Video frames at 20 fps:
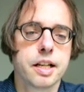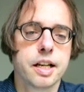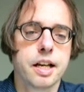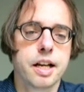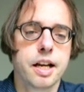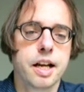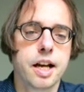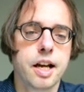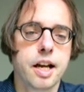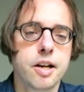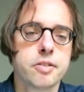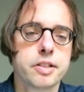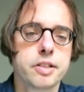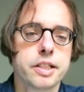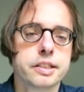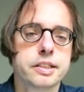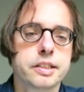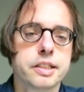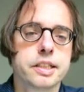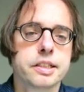how
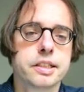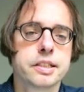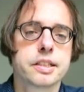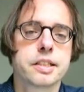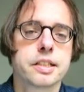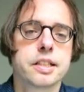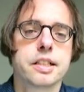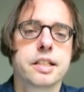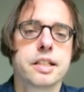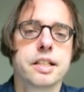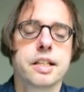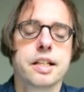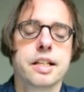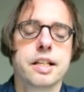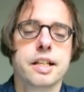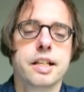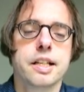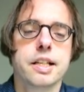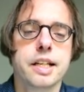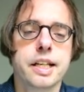is this
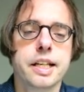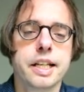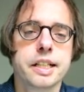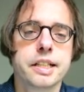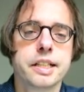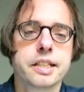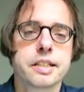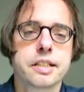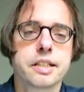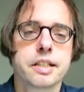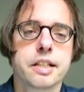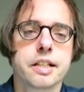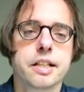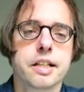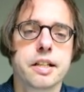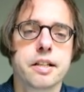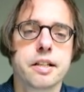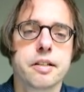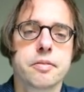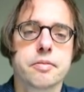linked
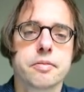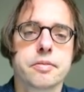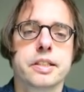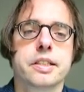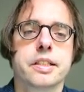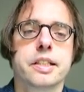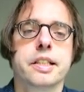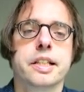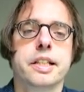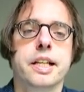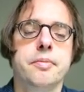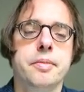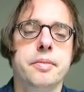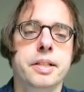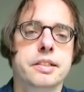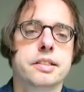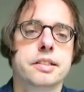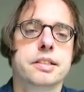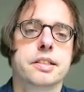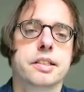with the
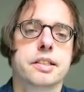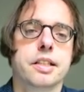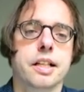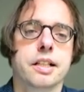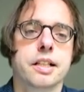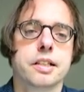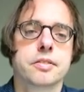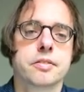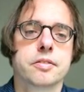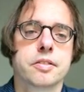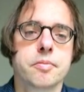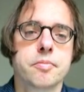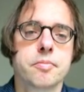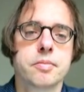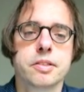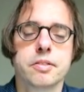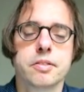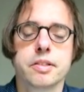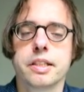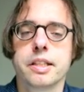k-means algorithm?
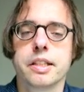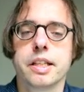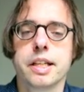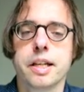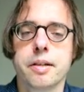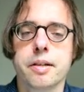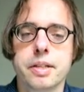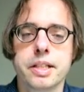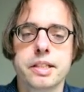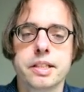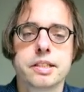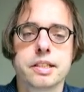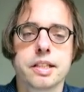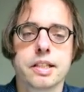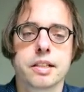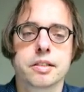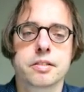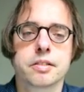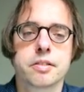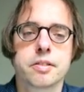So in the k-means
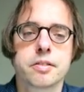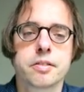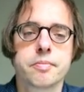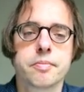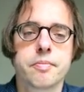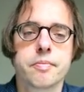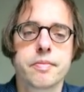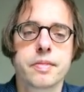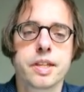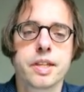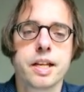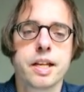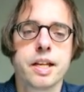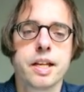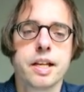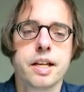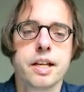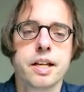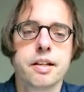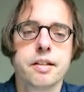algorithm
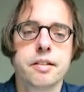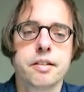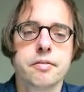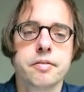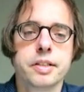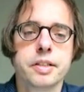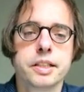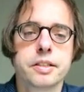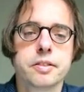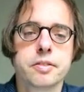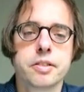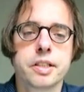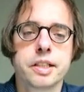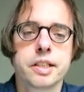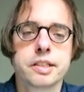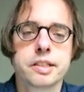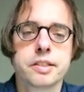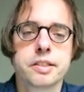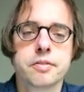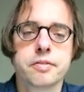we do this.
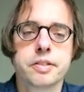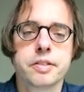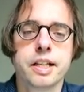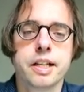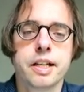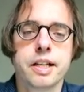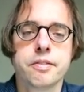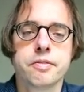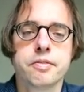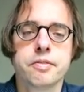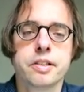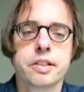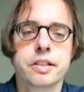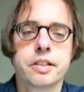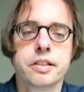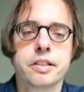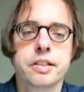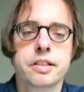So we have